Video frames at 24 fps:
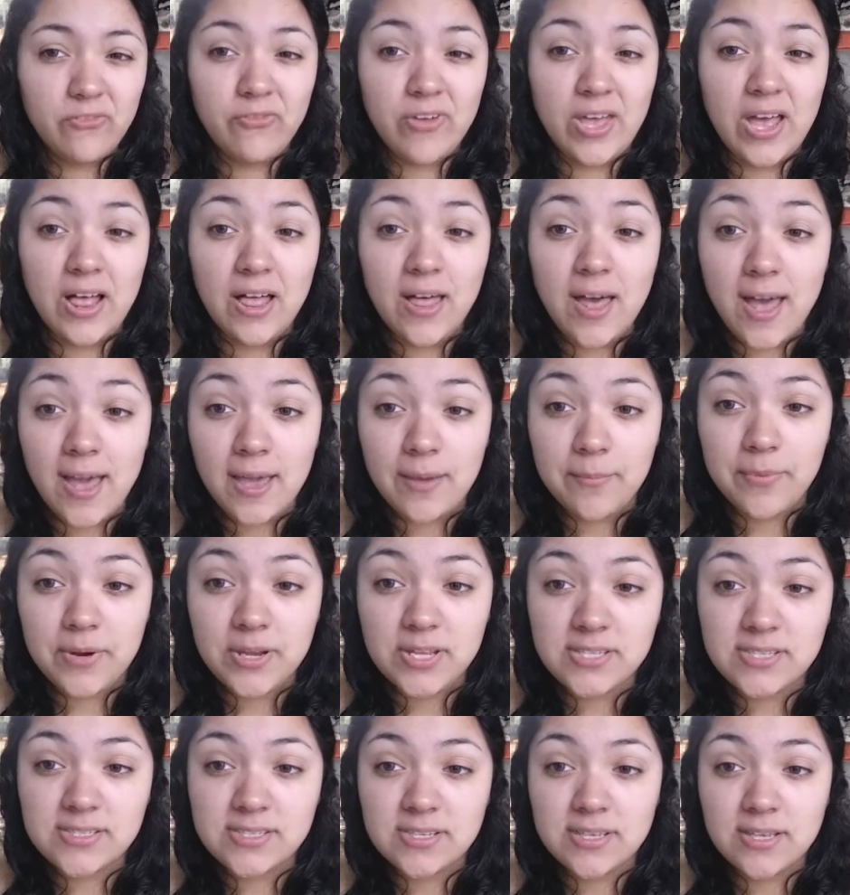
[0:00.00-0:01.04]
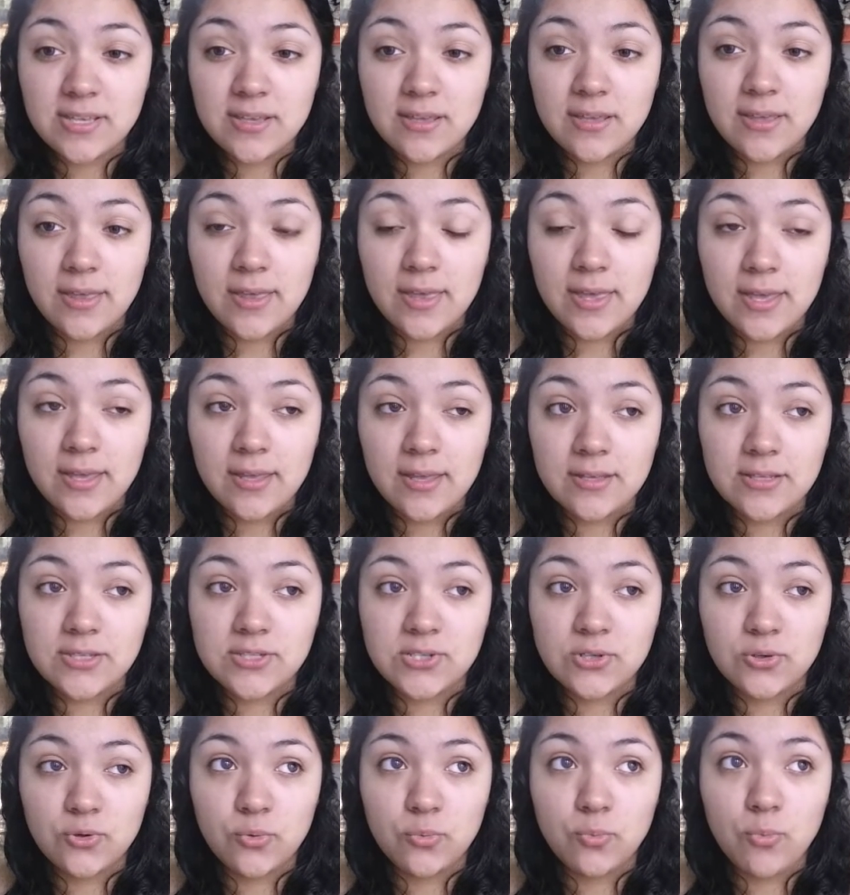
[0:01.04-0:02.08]
phal hybrids
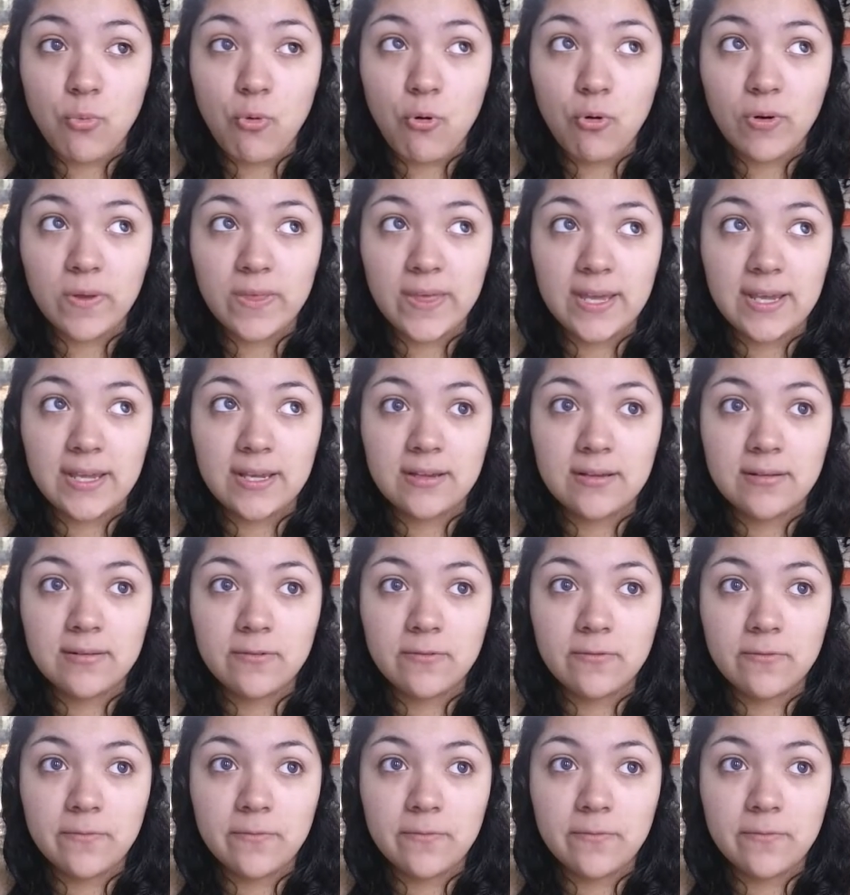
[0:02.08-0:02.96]
into more like